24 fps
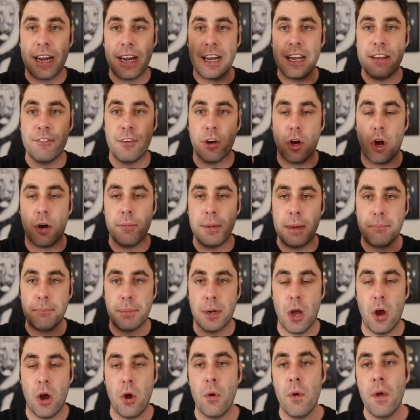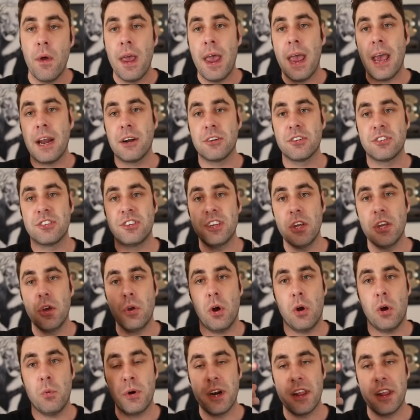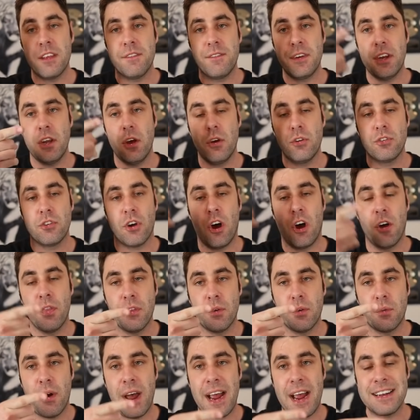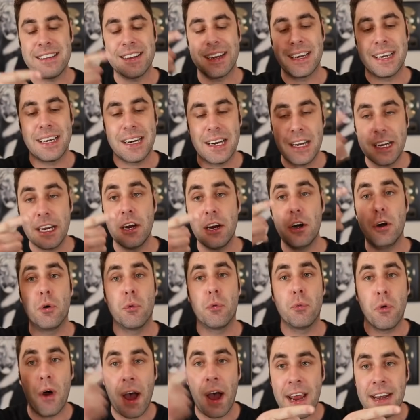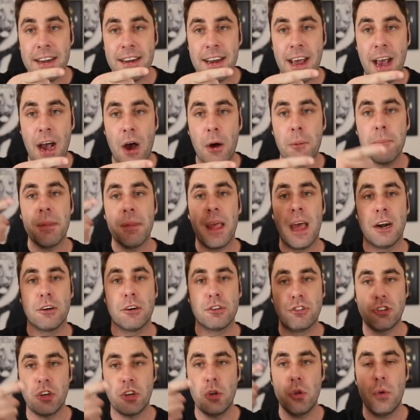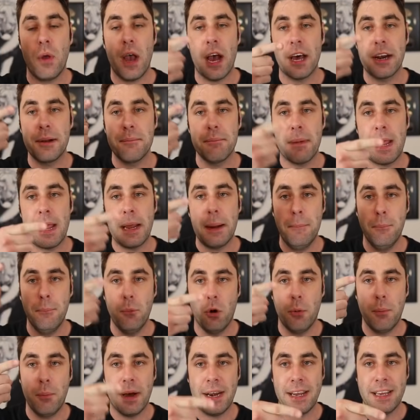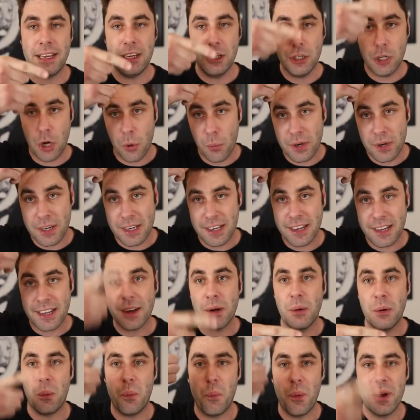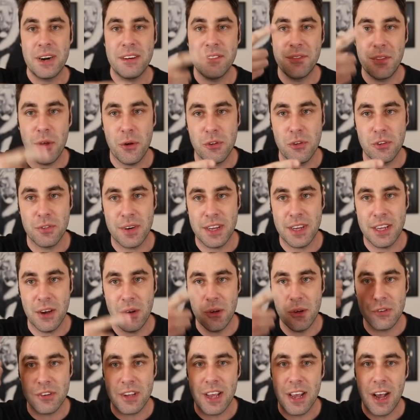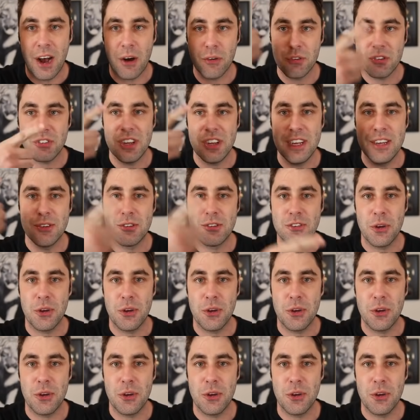leave a comment below, and I'll see you on one of the videos on the right. Click it right now, and I'll show you how to make more money. Go and click one of those videos. I'll see you